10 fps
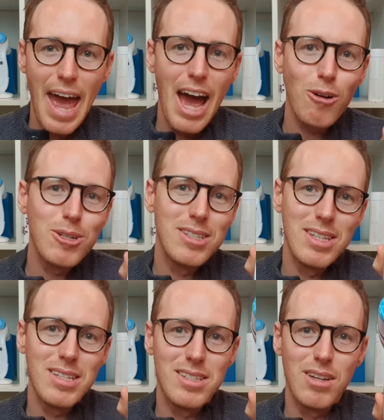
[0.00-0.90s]
How is
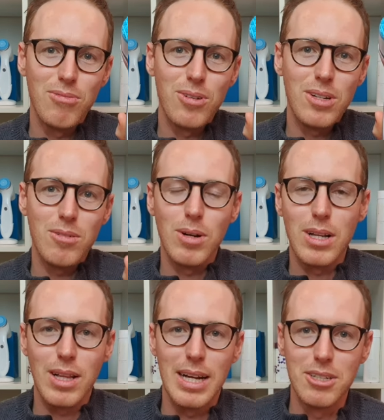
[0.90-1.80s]
this different?
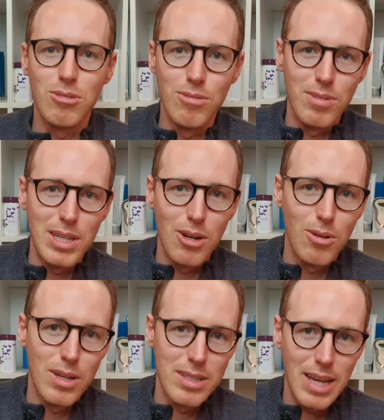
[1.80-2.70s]
Well, I do a
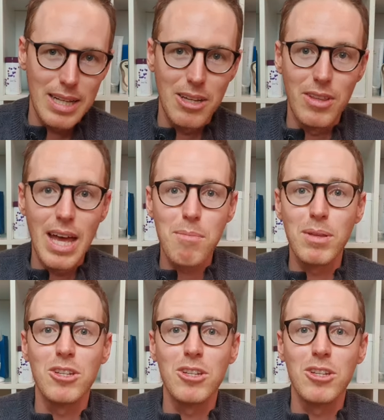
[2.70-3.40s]
video exactly on that,